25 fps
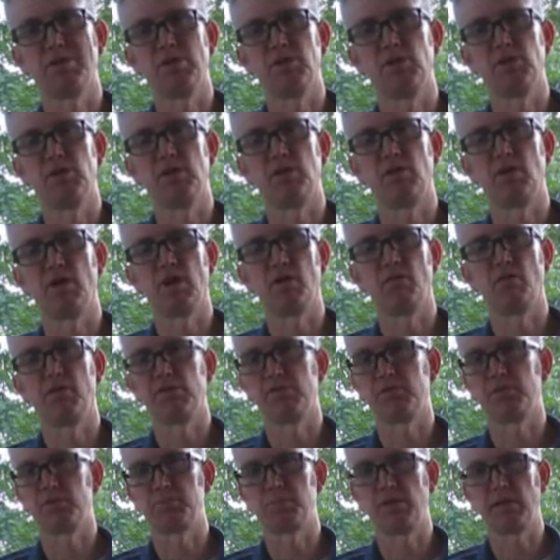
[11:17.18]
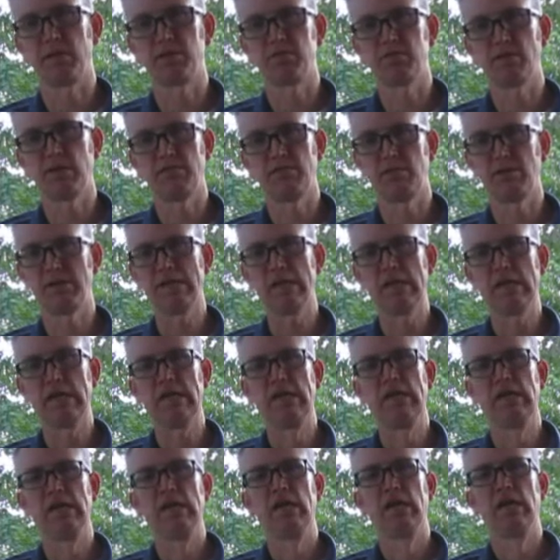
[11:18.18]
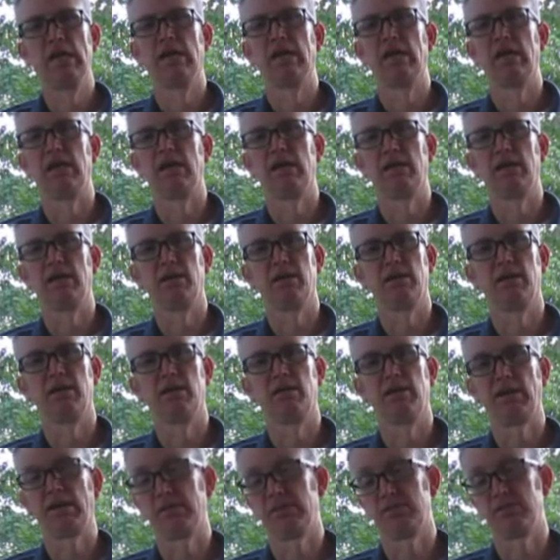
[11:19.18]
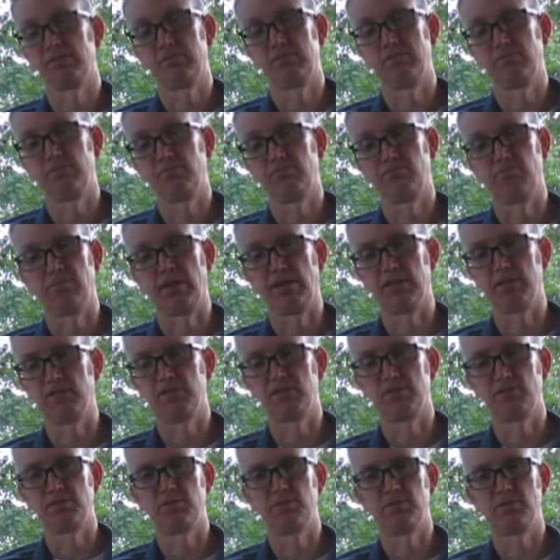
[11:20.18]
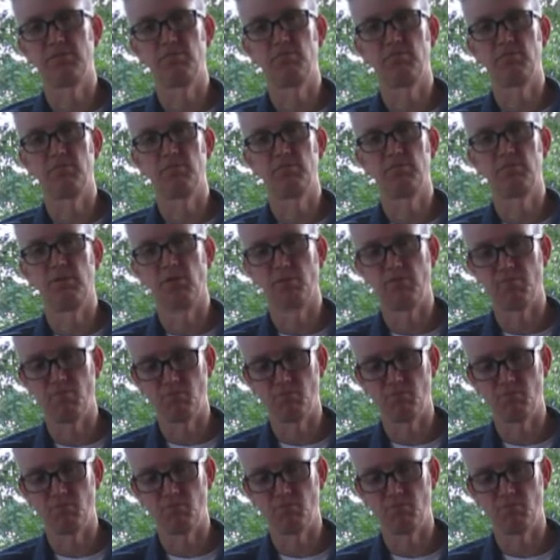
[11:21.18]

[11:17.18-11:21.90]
who did not want to expand slavery, and uh, that's that's you know